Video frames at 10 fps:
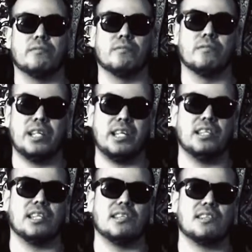
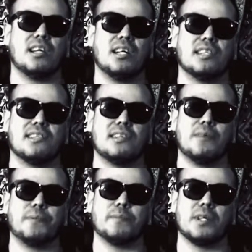really solid
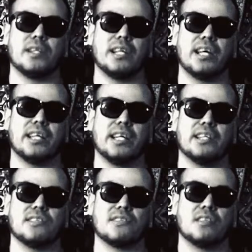supplement that
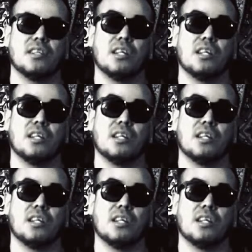has